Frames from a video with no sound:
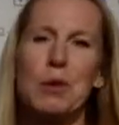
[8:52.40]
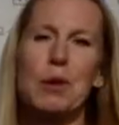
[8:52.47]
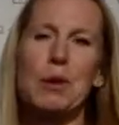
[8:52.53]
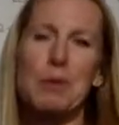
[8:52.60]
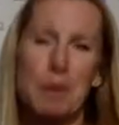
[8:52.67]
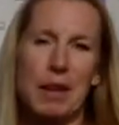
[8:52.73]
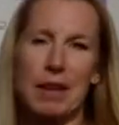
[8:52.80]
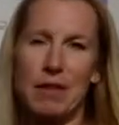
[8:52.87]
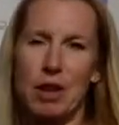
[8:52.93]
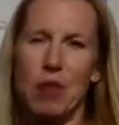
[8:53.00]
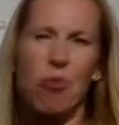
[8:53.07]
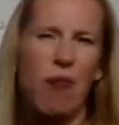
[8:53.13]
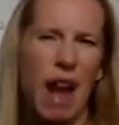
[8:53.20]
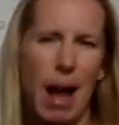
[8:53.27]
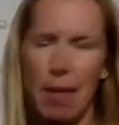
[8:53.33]
or whatever, a
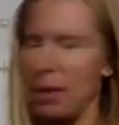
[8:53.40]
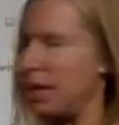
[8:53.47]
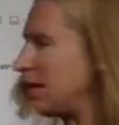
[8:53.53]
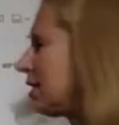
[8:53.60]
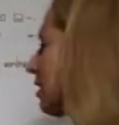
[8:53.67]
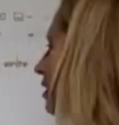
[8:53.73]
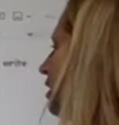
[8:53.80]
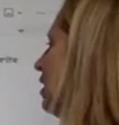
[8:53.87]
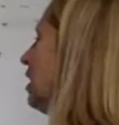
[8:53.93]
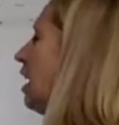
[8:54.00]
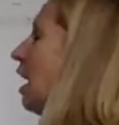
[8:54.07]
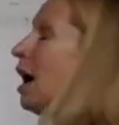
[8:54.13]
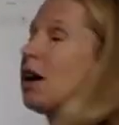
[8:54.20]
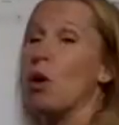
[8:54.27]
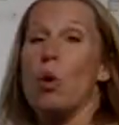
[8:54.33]
rabbit,
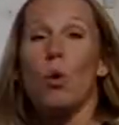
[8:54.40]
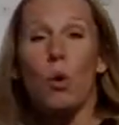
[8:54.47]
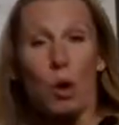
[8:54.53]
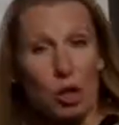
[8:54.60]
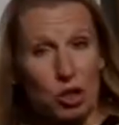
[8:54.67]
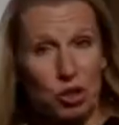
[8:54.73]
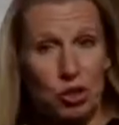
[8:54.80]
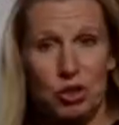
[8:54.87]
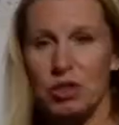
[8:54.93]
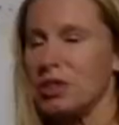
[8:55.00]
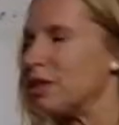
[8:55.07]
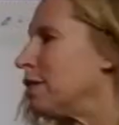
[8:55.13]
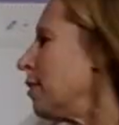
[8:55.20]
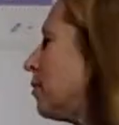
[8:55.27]
a horse.